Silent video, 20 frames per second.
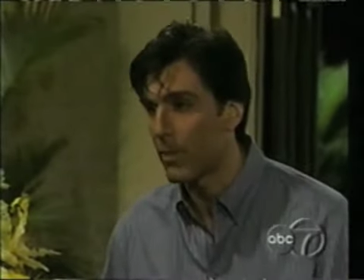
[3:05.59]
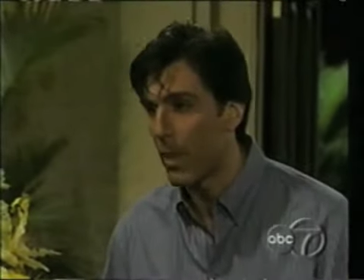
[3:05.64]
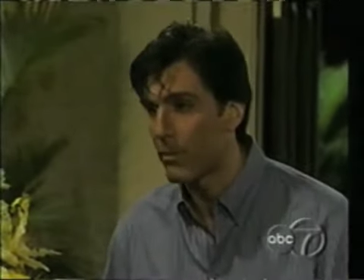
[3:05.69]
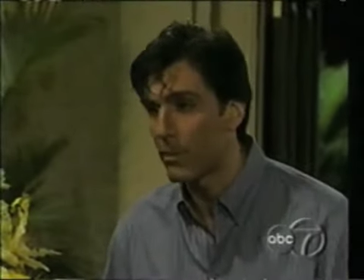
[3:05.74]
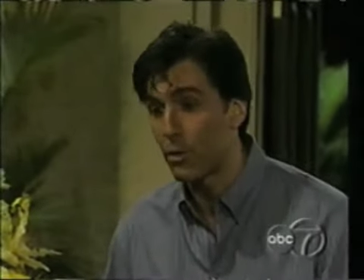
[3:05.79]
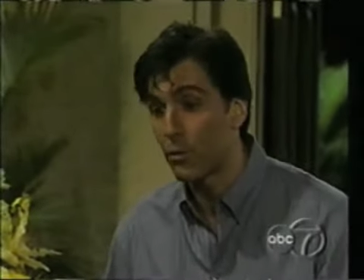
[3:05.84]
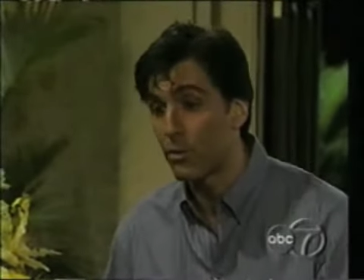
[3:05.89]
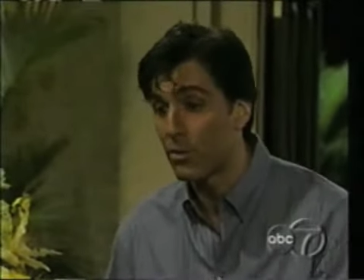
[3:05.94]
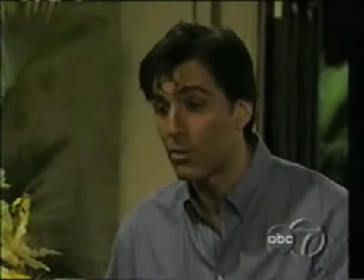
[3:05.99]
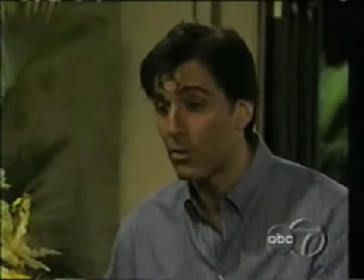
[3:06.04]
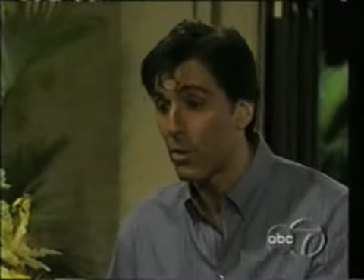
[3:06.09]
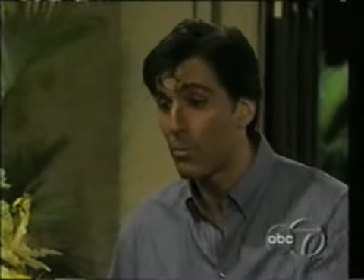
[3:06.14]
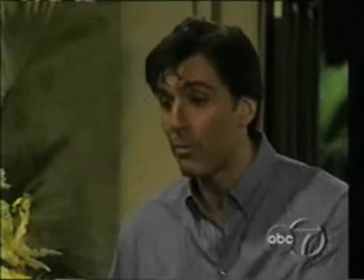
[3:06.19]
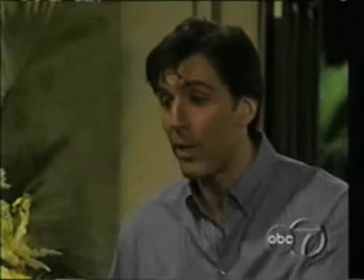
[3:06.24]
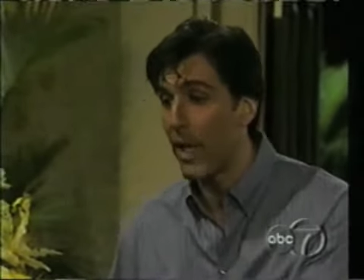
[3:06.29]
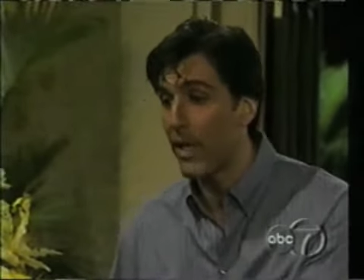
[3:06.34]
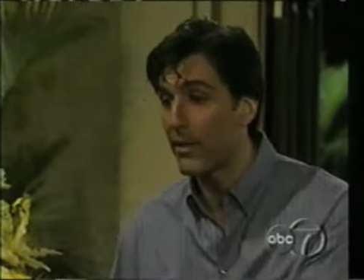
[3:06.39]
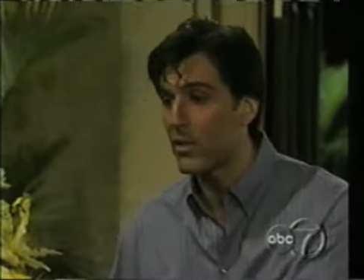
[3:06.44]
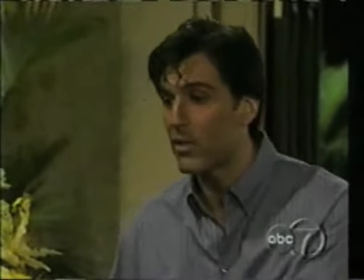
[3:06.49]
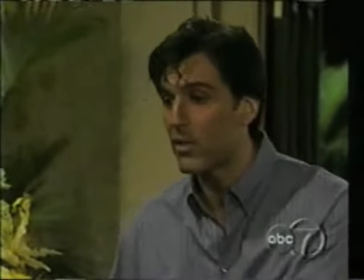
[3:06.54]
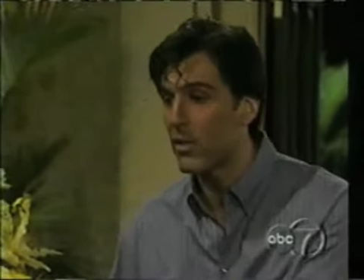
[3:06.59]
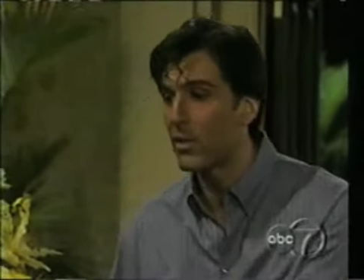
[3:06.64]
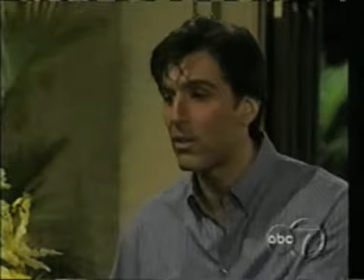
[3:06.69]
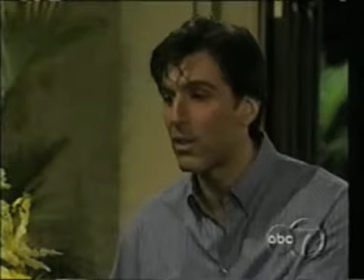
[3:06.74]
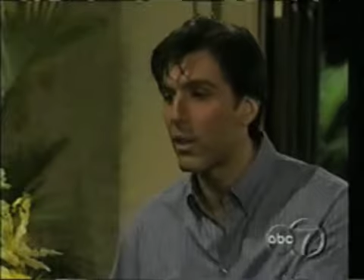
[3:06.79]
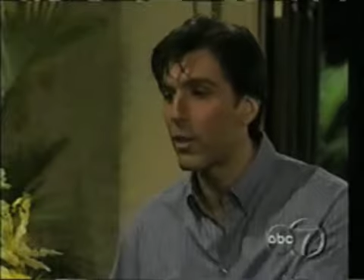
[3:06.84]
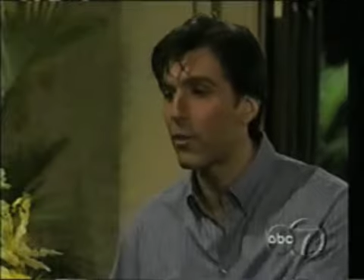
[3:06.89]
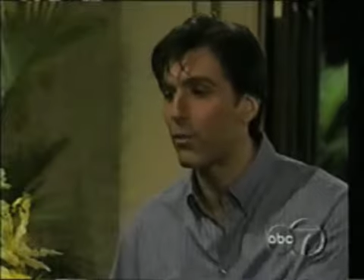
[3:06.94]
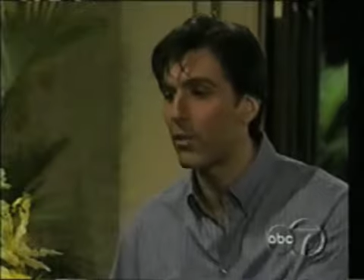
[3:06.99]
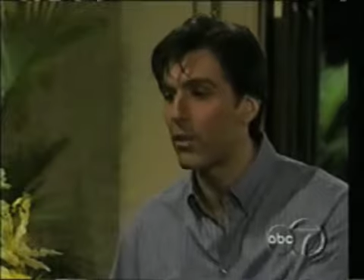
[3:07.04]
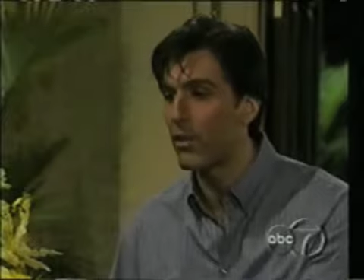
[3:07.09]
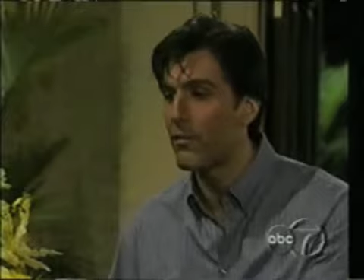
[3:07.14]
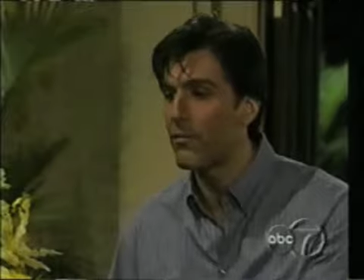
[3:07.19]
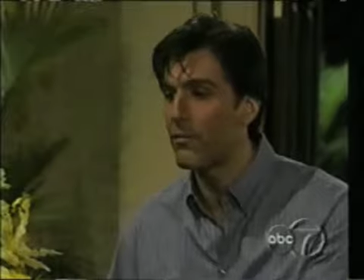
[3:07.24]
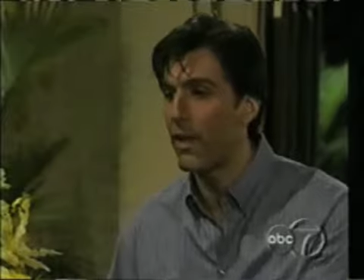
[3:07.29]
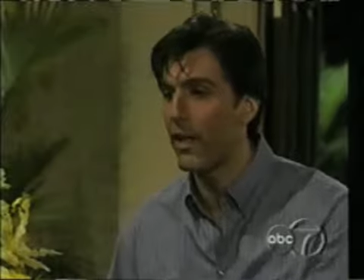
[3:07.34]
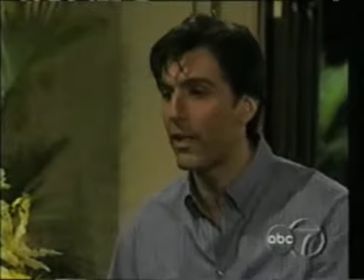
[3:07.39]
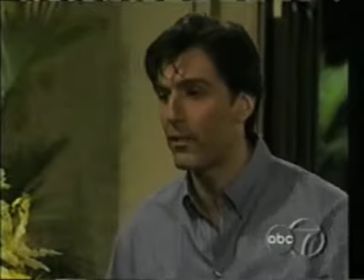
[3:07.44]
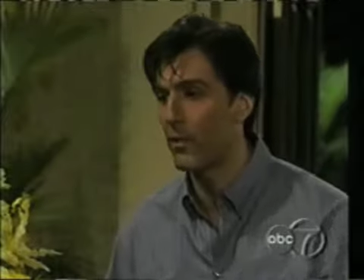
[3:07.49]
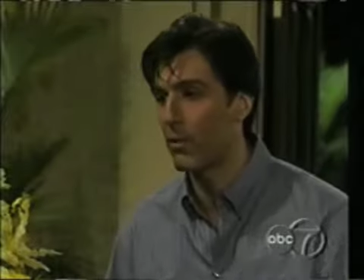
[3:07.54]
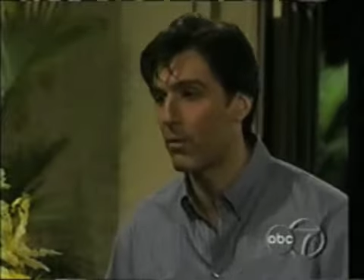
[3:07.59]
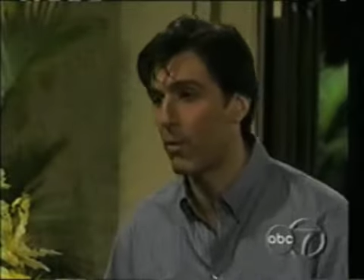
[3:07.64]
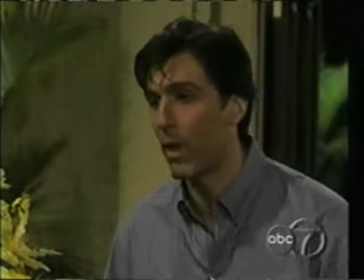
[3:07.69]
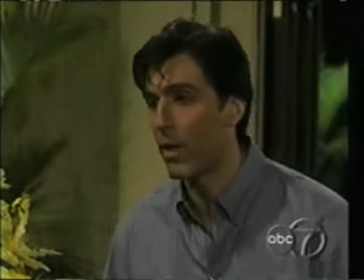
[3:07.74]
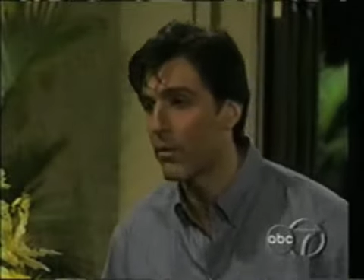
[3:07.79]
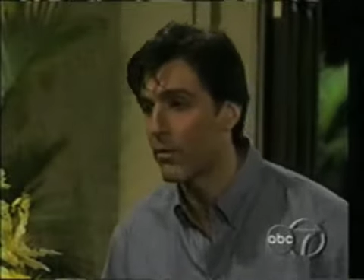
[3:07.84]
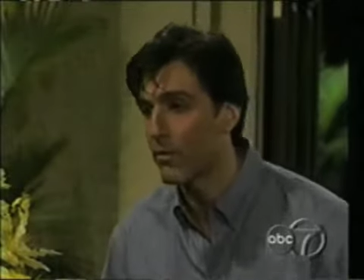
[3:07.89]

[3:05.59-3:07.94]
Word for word: She was so bad that she literally fainted right in